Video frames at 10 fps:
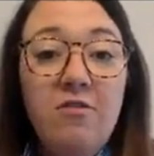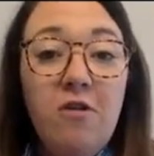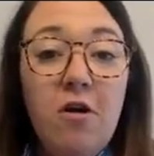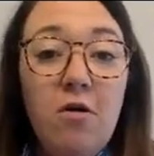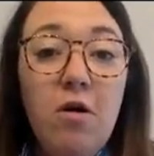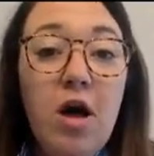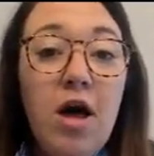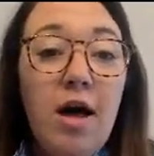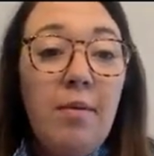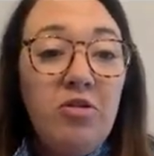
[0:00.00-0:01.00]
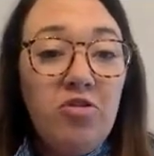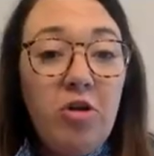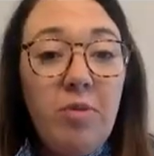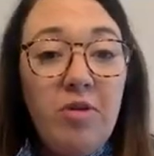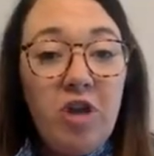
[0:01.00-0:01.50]
So I'm going to
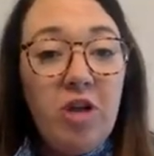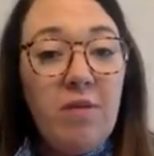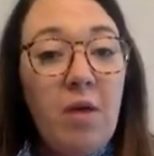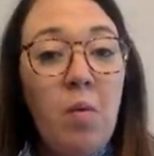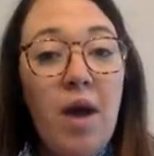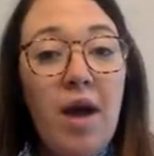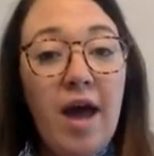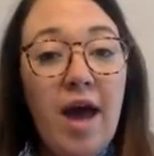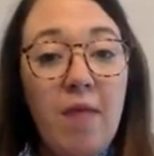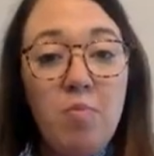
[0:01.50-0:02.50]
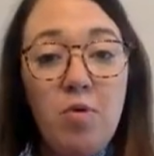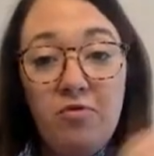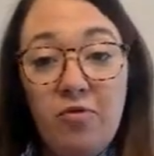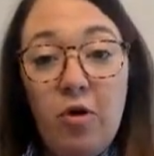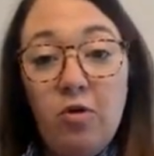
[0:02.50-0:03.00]
start by talking about why I
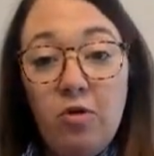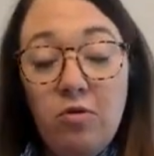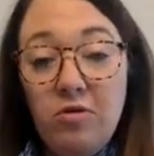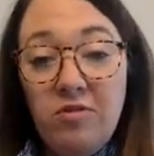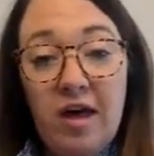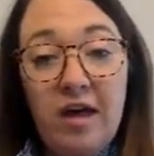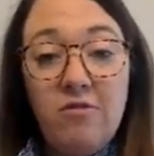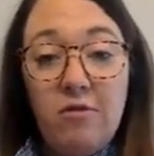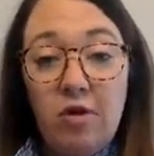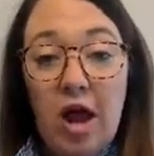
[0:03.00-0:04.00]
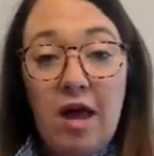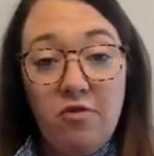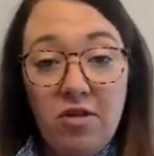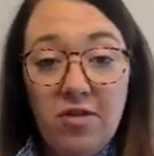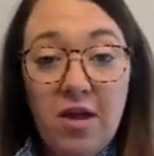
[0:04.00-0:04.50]
prefer Google Slides over
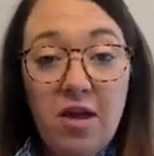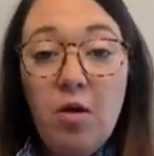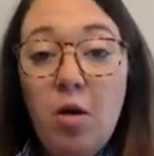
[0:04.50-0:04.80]
everything.